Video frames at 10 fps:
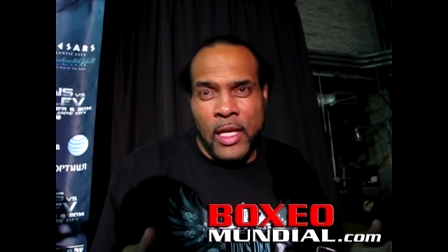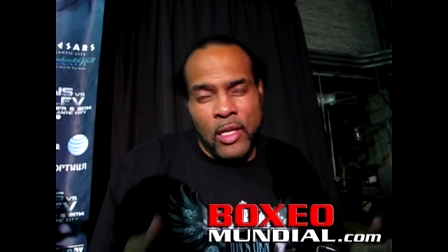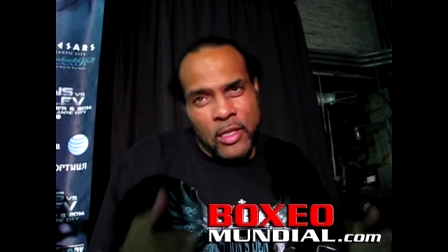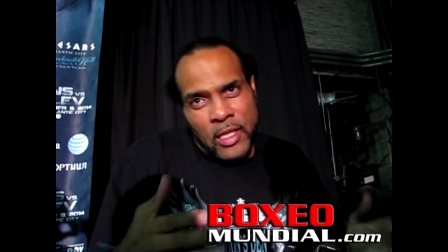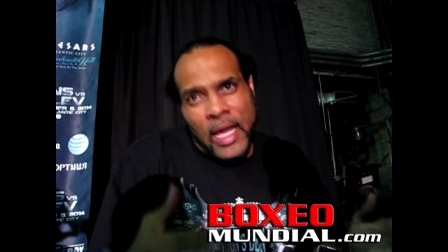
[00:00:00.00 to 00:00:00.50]
And
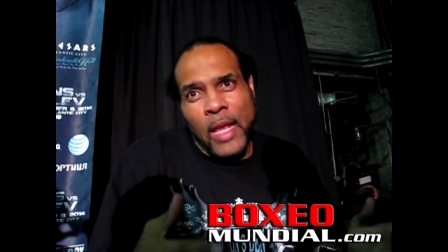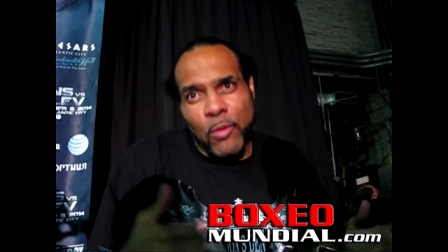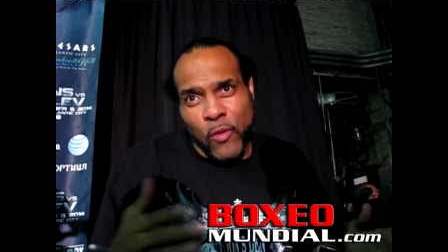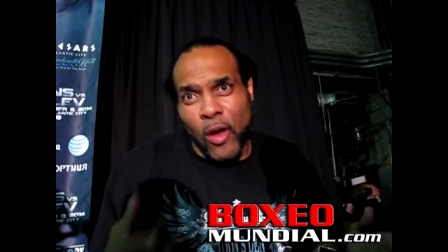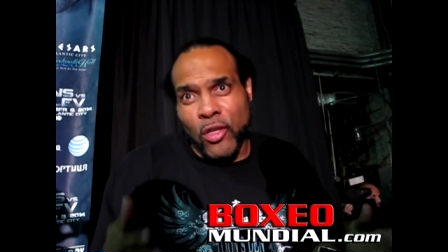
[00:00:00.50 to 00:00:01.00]
tonight he
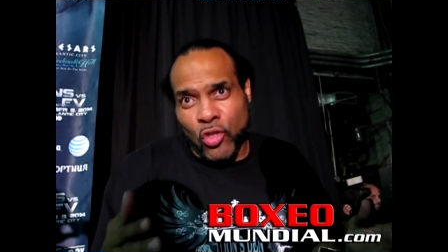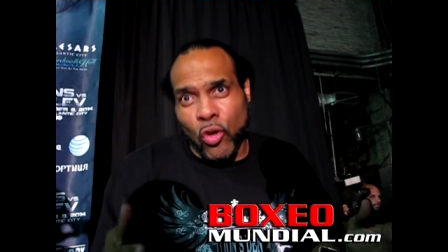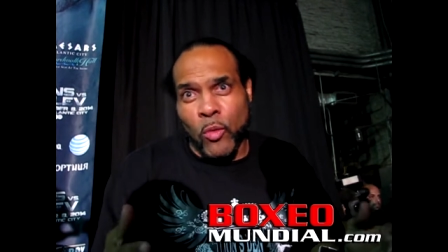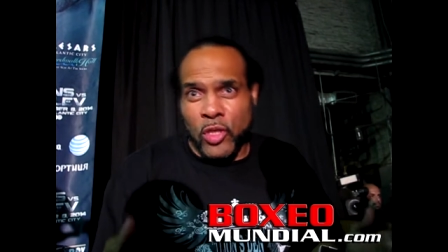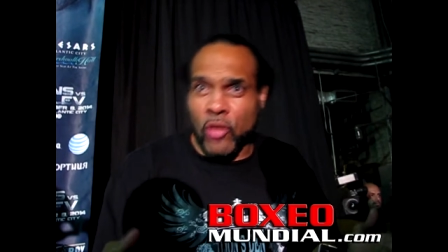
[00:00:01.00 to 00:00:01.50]
was falling
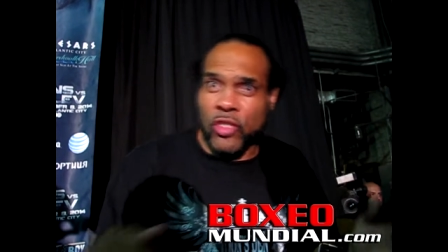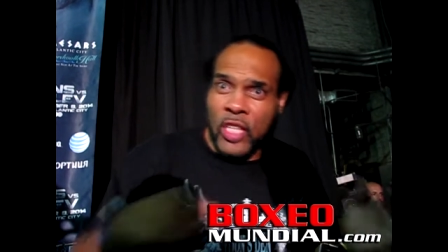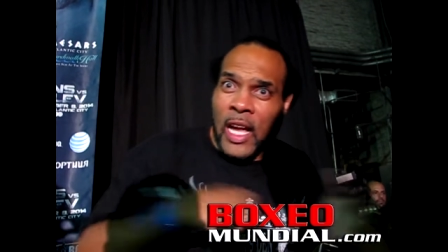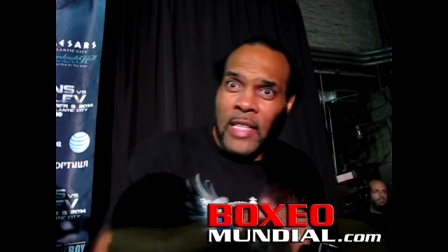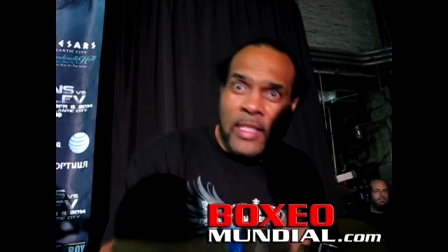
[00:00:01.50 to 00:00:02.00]
short with certain
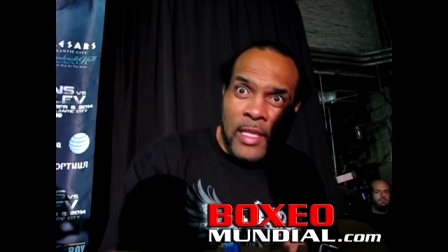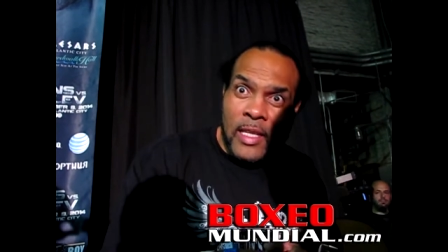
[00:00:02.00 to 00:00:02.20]
shots.